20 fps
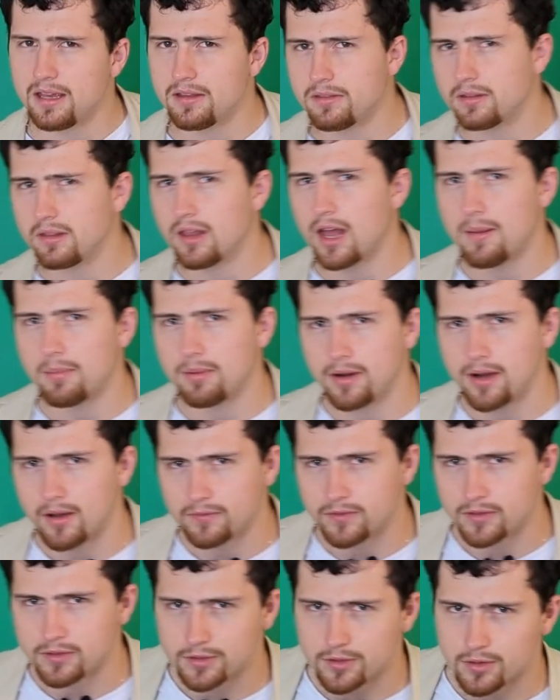at the library
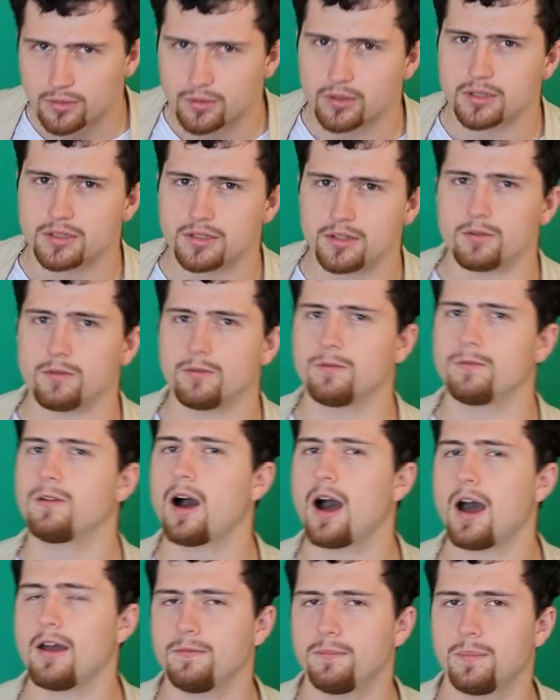after school until
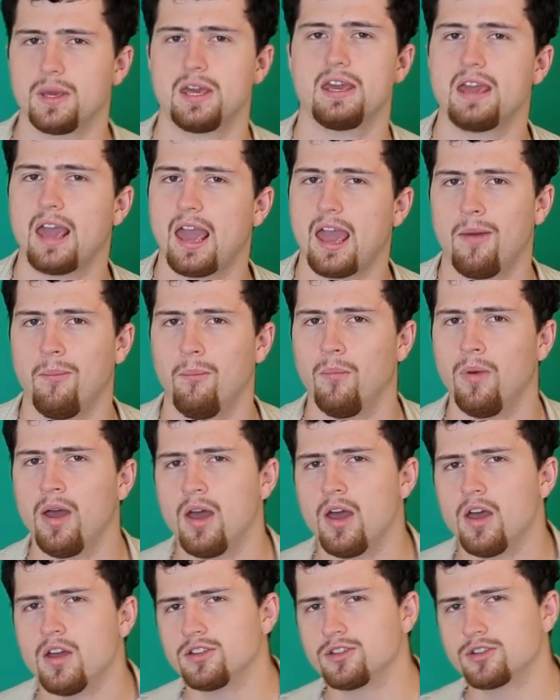5 p.m.
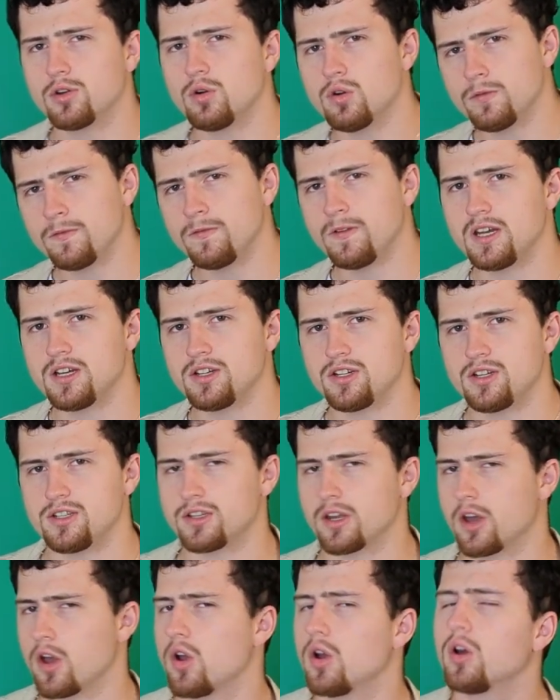School
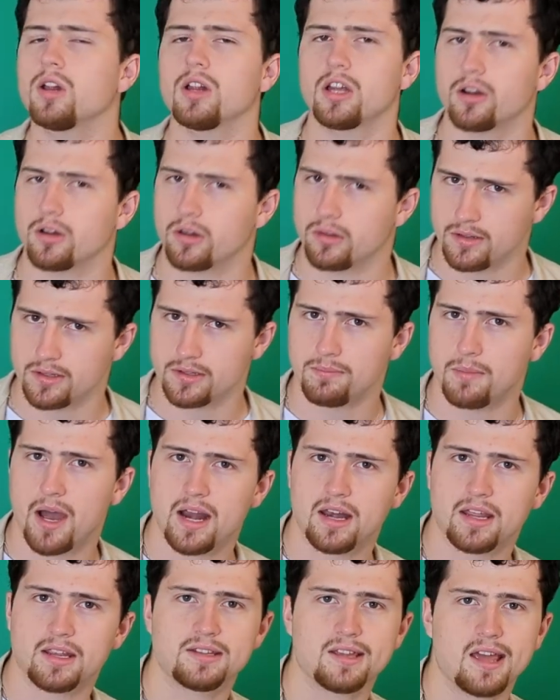finishes earlier in this
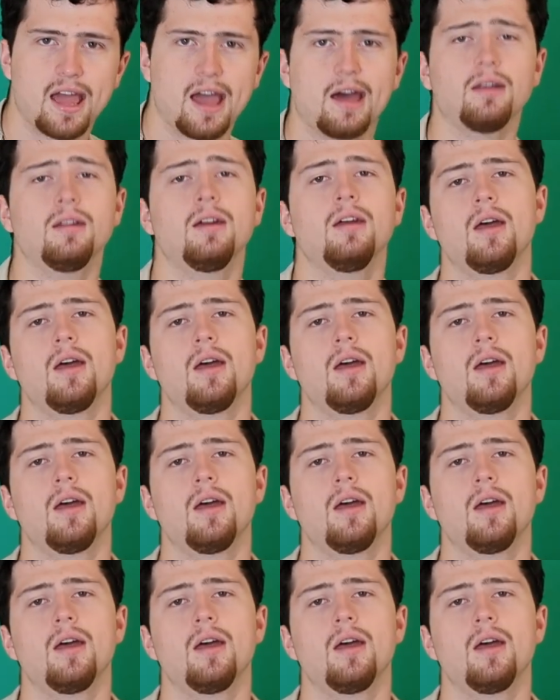mining town